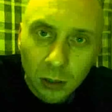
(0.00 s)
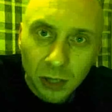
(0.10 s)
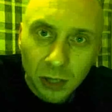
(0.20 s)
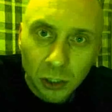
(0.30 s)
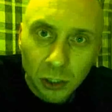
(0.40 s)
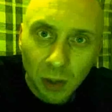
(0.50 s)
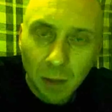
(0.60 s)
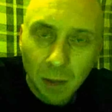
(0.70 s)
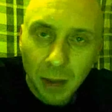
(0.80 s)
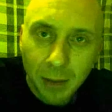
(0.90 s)
with each other
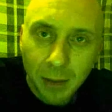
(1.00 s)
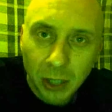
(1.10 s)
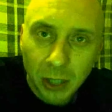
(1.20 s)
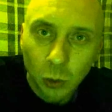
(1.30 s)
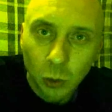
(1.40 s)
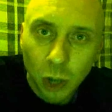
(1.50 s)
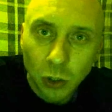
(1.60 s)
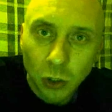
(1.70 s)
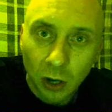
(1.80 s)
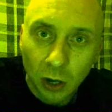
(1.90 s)
and then playing practical
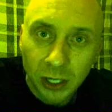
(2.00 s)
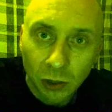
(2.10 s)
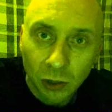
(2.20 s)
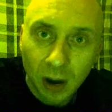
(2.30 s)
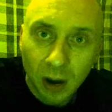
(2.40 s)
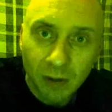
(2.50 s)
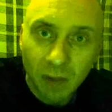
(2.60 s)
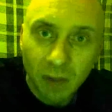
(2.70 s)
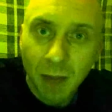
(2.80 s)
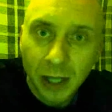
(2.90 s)
jokes on each other and
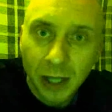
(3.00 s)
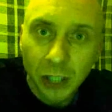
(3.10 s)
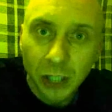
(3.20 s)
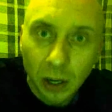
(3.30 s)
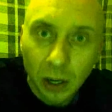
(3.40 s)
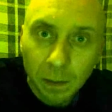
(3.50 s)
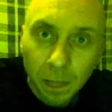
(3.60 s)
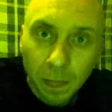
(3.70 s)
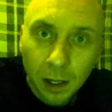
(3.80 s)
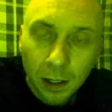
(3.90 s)
having a bit of a banter.
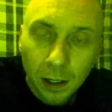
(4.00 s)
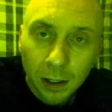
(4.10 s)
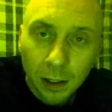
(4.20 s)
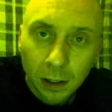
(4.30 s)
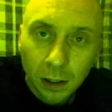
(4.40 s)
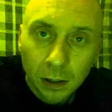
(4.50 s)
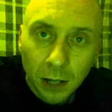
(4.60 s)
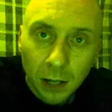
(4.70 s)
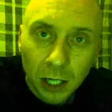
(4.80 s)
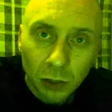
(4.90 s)

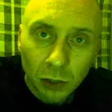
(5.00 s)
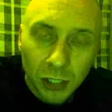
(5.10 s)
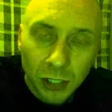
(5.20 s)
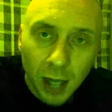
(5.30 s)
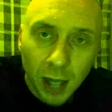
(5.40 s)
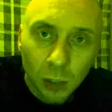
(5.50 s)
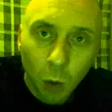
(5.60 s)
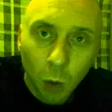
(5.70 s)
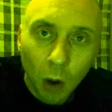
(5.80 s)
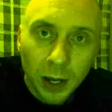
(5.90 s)
And you can
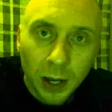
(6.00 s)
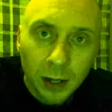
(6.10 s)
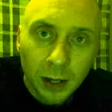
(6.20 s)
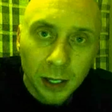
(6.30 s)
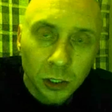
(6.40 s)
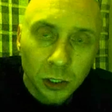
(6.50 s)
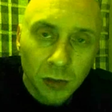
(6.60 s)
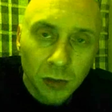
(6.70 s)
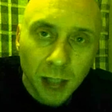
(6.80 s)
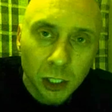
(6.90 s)
understand why in
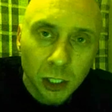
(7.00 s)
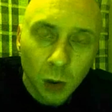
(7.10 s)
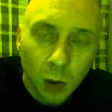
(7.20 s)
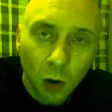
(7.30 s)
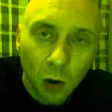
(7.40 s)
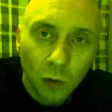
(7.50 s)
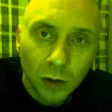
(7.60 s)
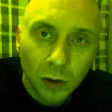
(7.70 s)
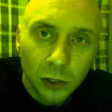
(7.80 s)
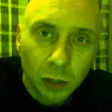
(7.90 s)

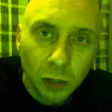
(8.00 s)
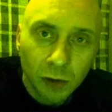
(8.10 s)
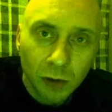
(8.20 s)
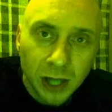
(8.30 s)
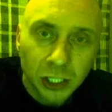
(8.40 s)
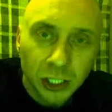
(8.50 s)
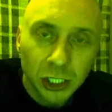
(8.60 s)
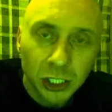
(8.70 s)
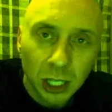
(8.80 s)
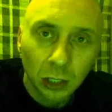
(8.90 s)
2012 the human race
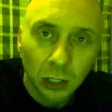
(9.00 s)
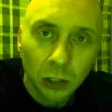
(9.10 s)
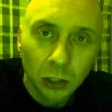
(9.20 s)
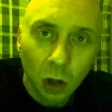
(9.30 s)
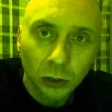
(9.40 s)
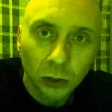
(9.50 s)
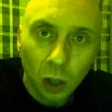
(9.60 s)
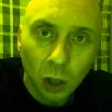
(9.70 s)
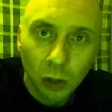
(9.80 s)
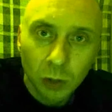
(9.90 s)
is still not
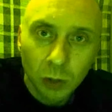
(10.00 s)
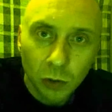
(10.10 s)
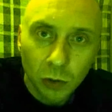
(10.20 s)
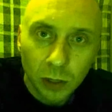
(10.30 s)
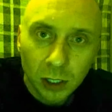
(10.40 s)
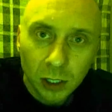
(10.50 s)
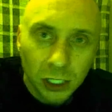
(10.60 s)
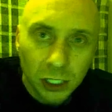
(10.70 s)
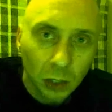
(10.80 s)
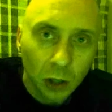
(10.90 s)
on the moon,
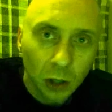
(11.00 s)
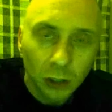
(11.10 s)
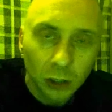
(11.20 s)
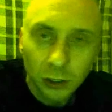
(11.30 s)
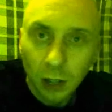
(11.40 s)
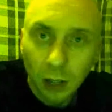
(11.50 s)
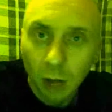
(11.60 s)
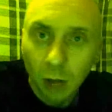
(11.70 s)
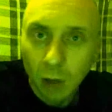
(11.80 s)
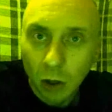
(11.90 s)
still not
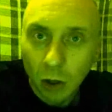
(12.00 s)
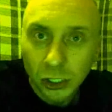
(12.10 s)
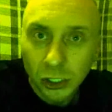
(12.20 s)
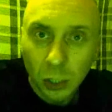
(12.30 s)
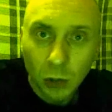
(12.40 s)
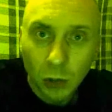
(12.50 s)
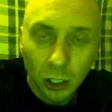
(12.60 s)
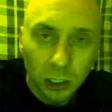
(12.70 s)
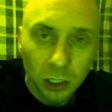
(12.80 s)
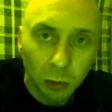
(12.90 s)
on Mars, still
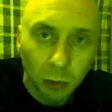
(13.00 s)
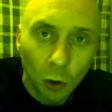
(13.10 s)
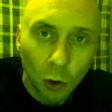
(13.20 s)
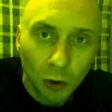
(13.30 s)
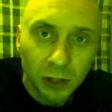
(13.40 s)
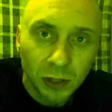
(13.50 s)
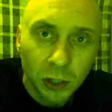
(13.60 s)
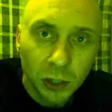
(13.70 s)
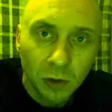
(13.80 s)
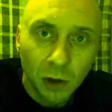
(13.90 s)
not exploring
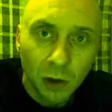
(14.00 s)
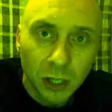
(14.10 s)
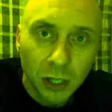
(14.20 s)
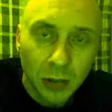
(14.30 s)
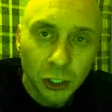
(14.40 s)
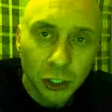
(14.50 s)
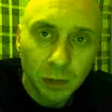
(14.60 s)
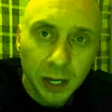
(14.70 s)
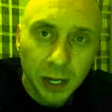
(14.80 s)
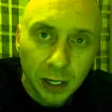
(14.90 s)
the universe how it
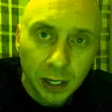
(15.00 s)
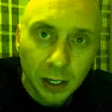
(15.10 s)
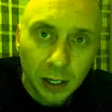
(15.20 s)
should be.